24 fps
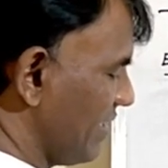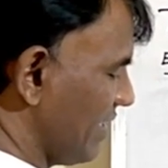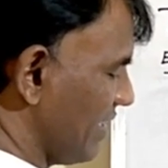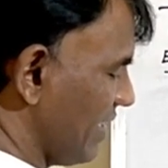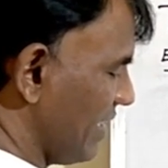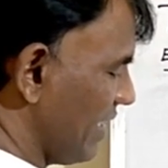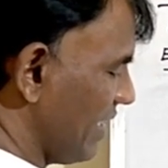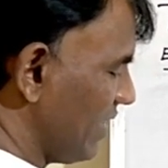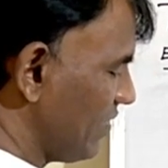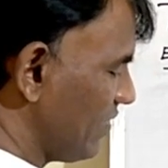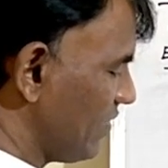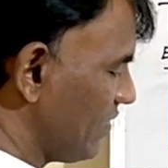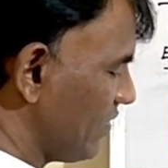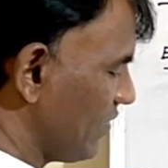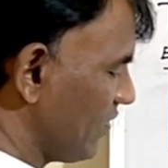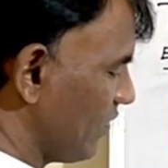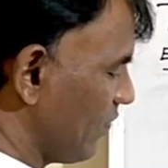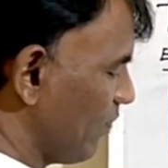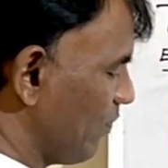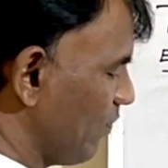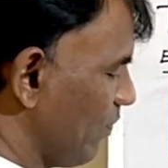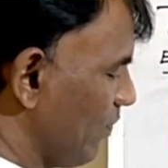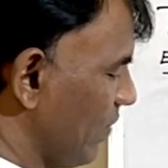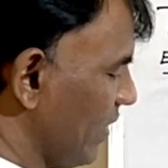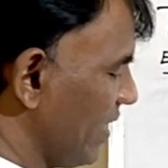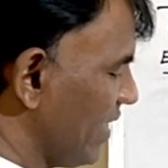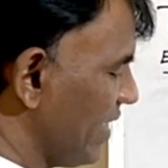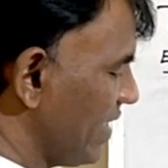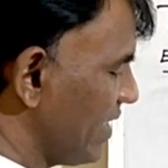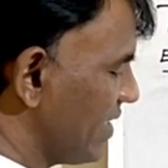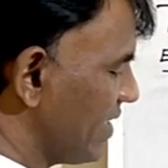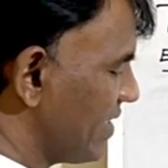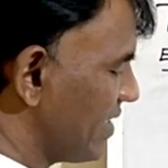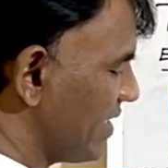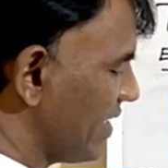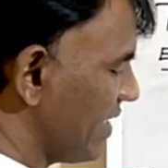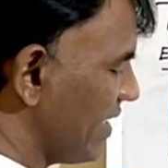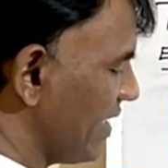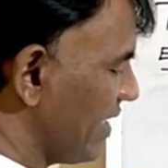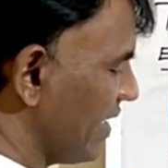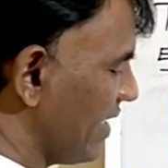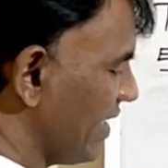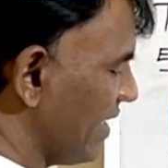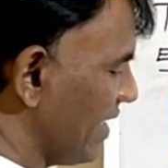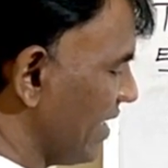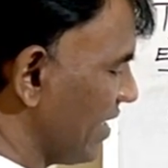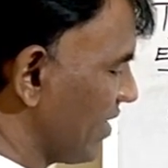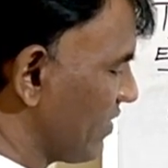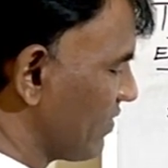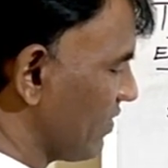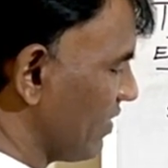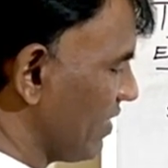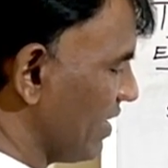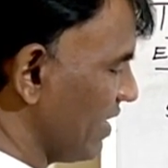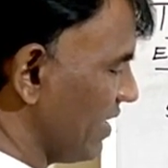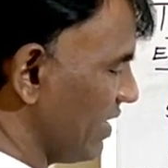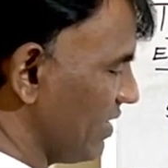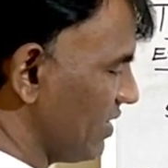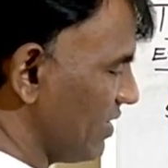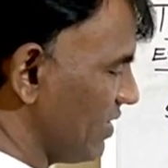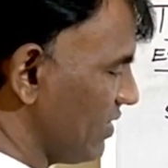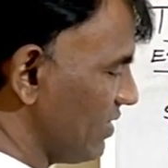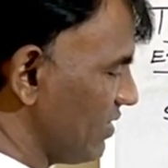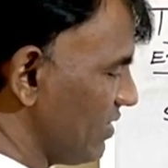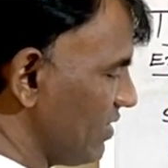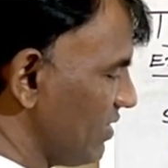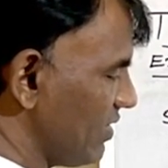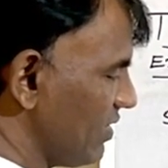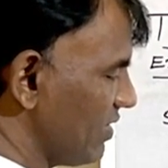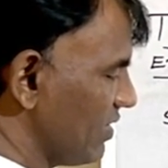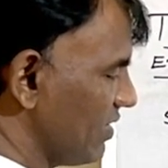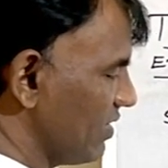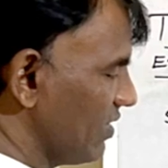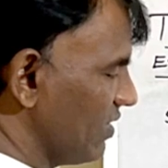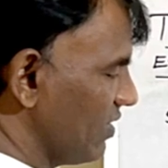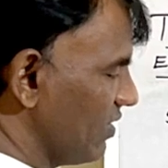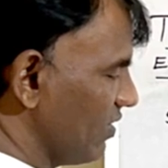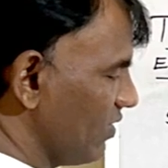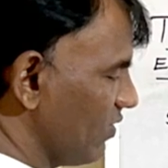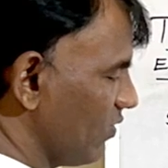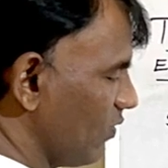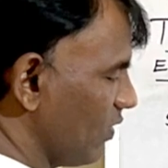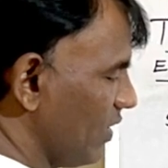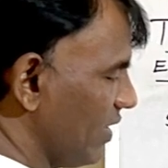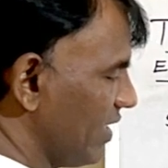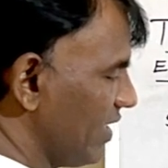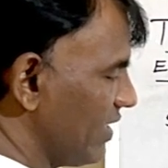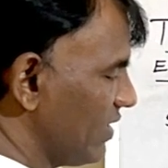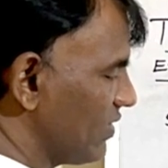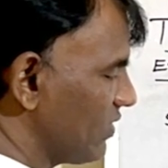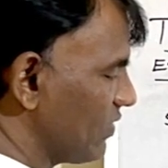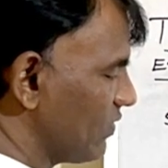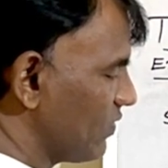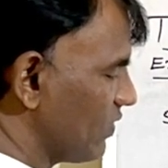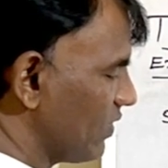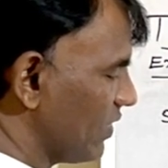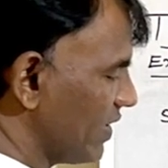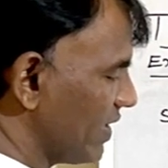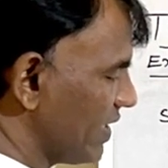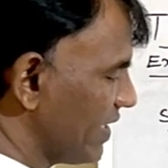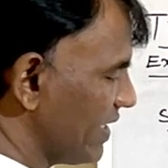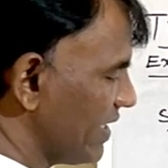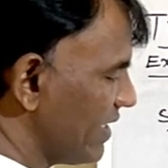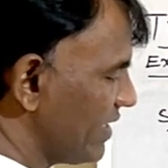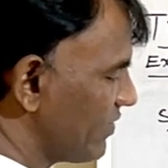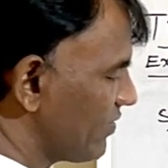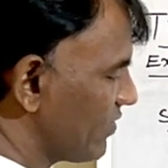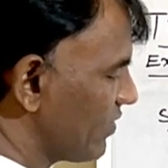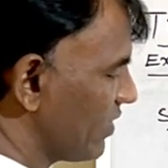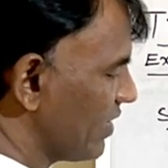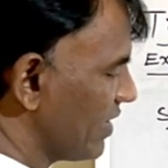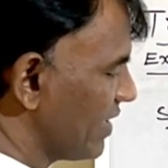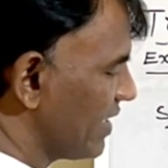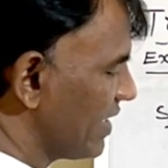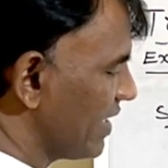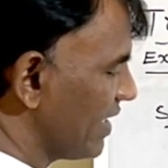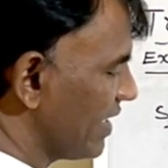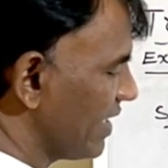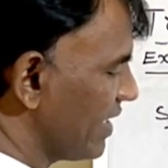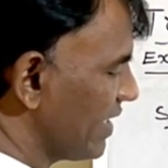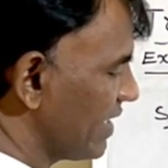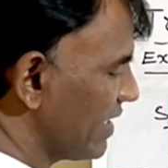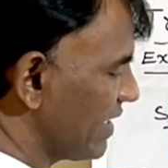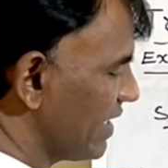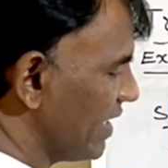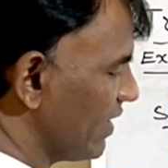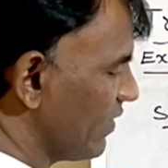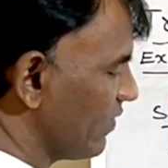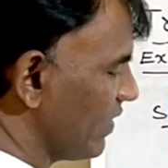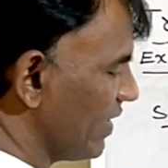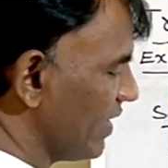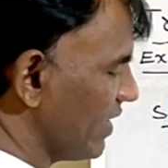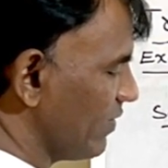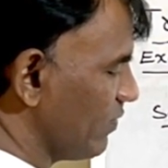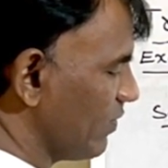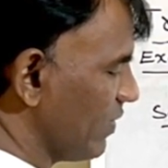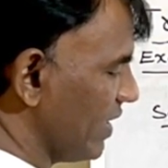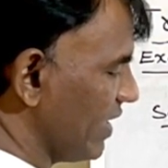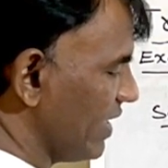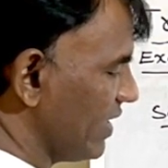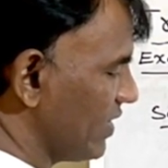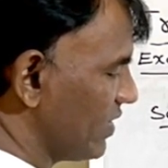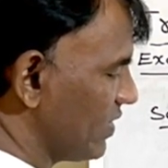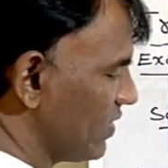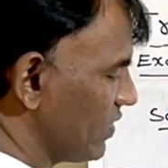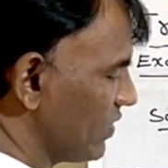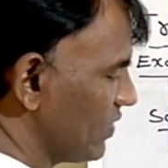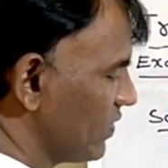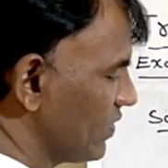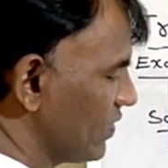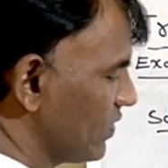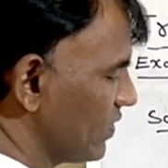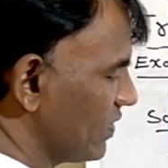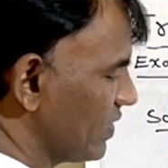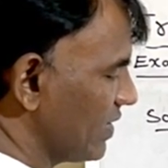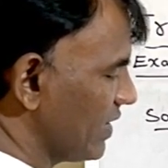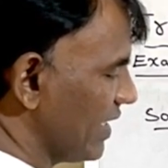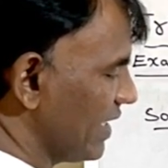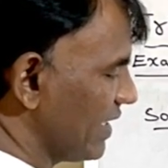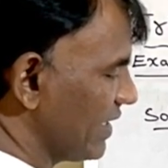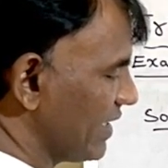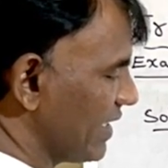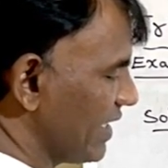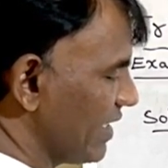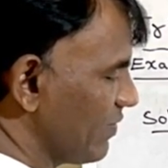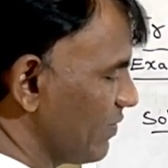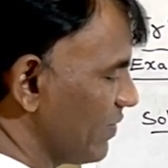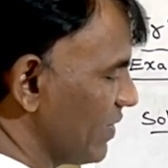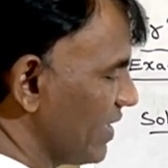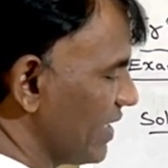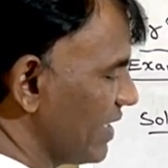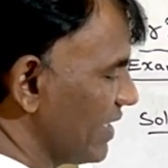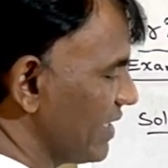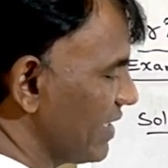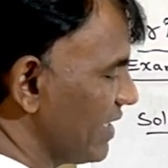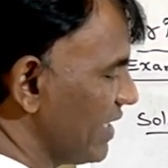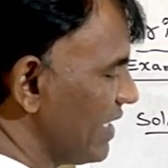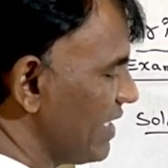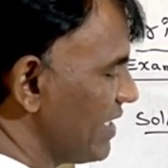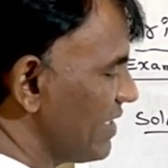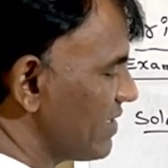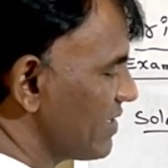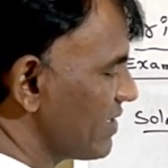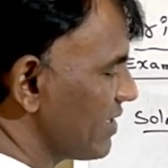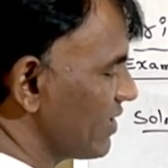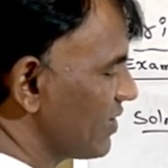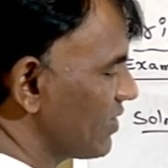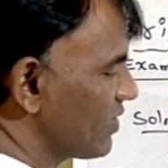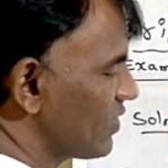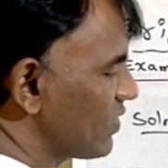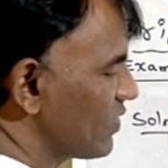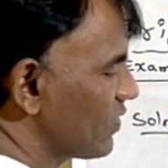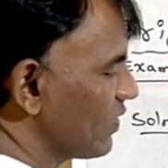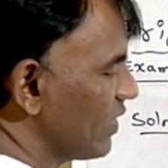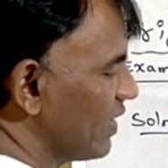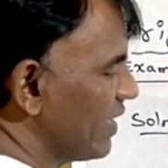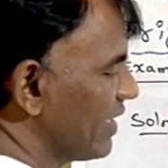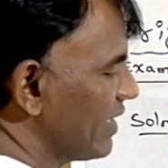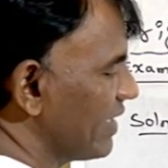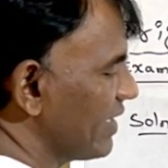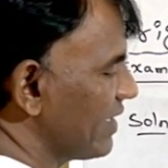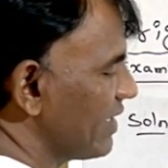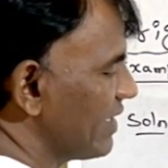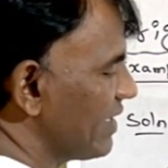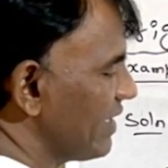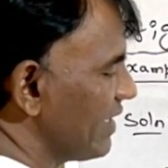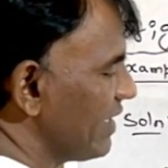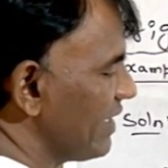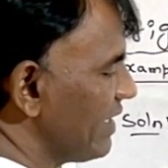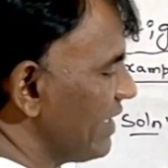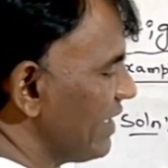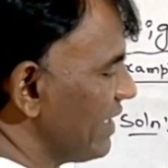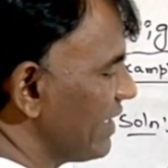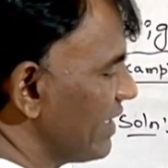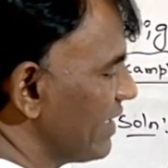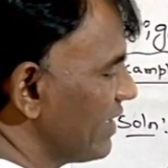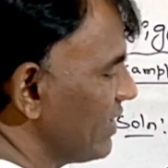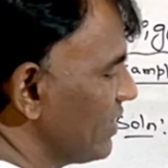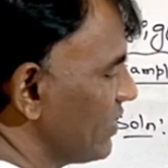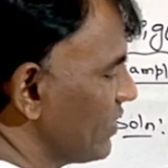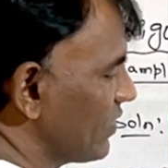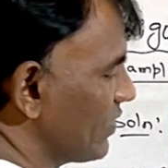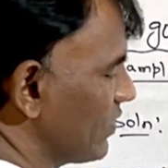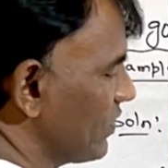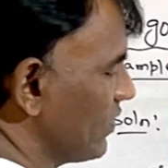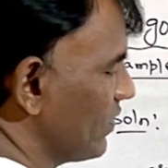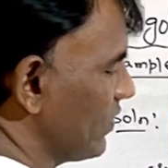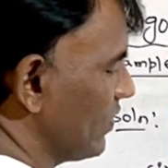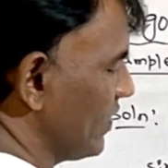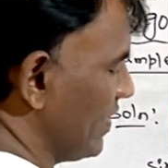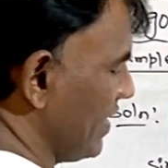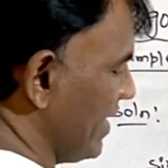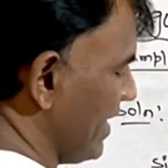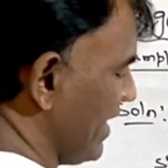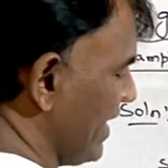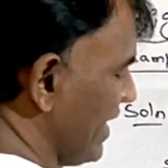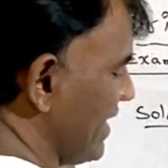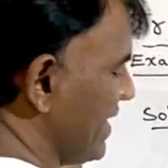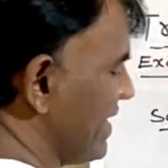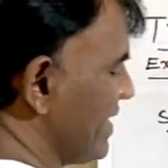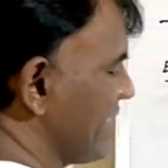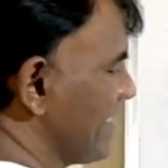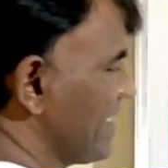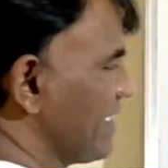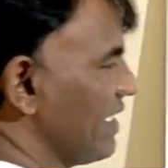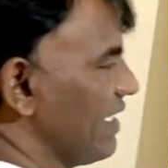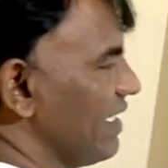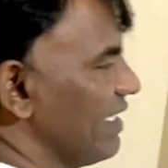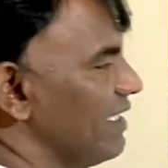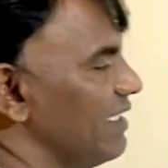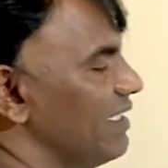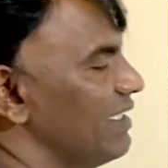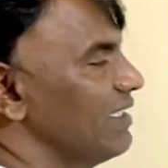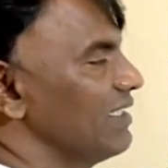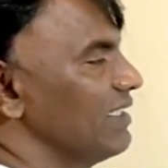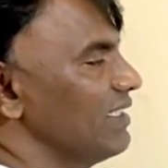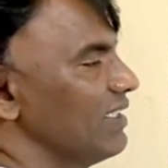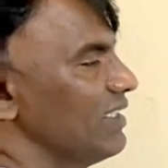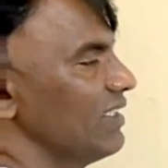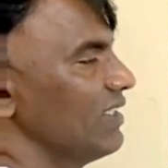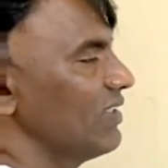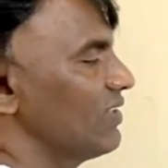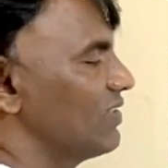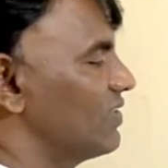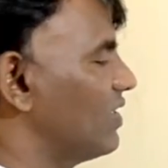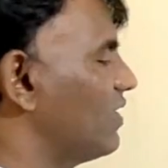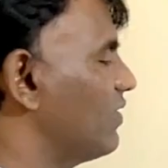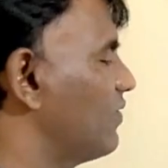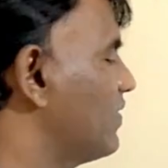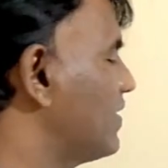Now BC equal to 1 into 40 is 40 divided by 2. That can be written as 20 units. So